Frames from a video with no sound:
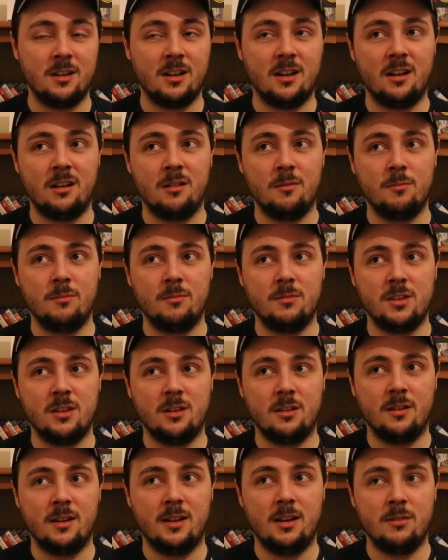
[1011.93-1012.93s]

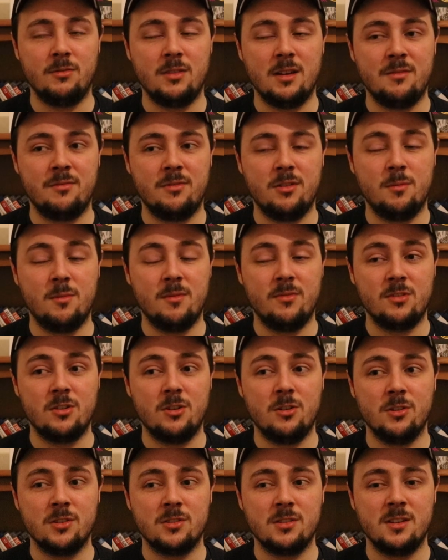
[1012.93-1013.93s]
I love that film, of
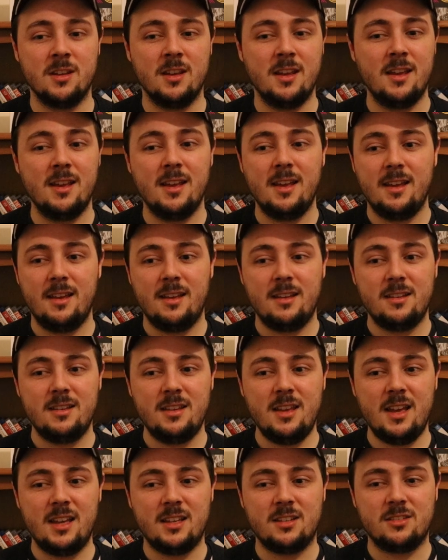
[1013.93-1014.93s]
course, and
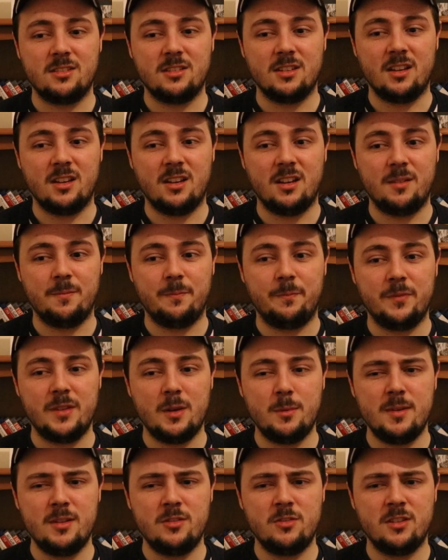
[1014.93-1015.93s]
yes, it
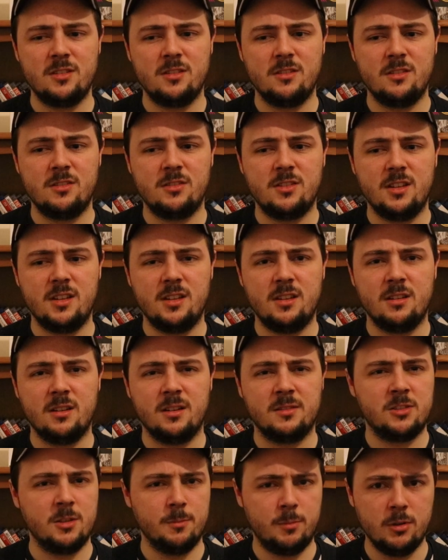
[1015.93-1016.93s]
would be interesting to see
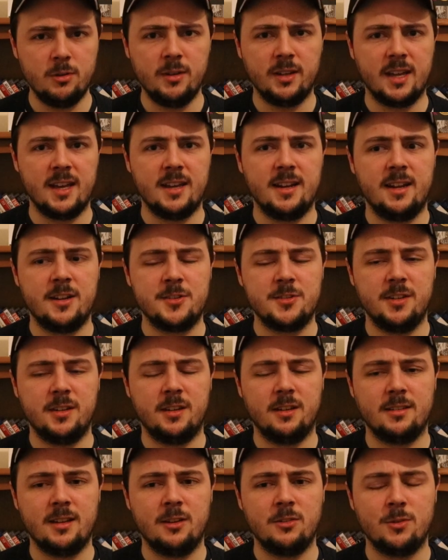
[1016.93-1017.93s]
Taboo again, actually,
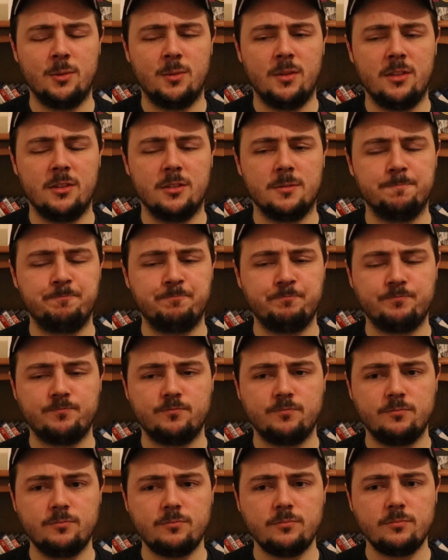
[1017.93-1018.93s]
because that was the one that
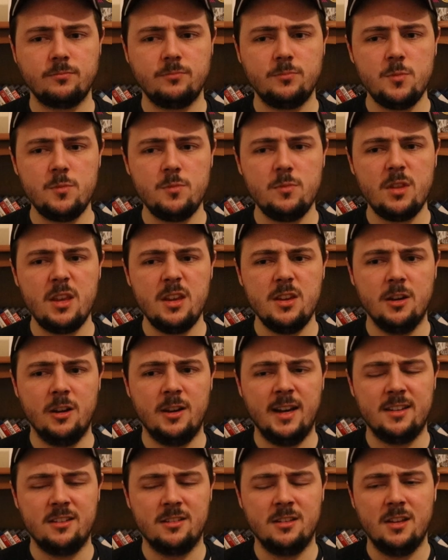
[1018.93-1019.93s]

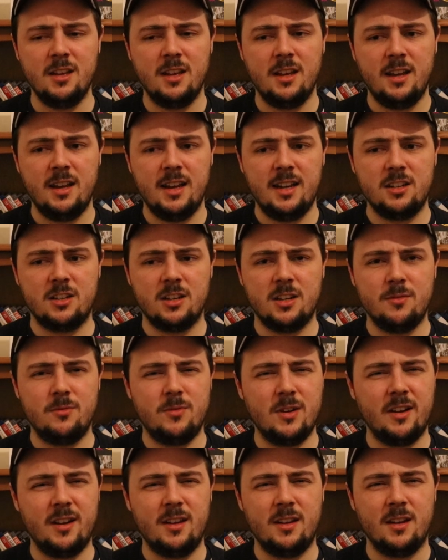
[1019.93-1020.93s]
had a kind of
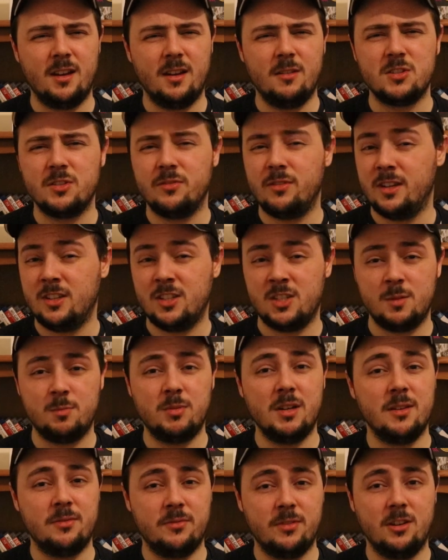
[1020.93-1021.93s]
very, it was a very
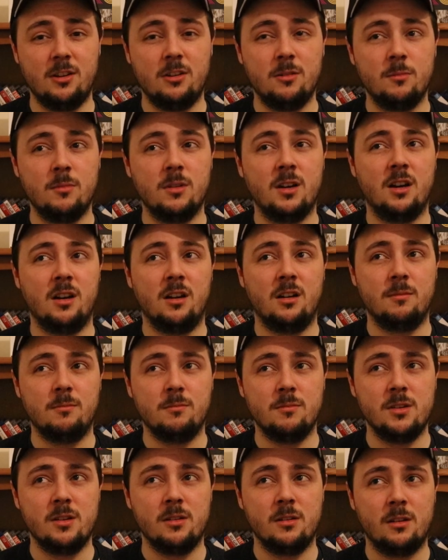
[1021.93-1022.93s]
split film,
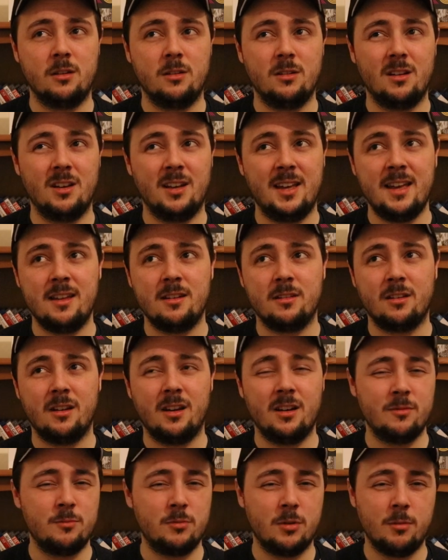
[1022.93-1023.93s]
again kind of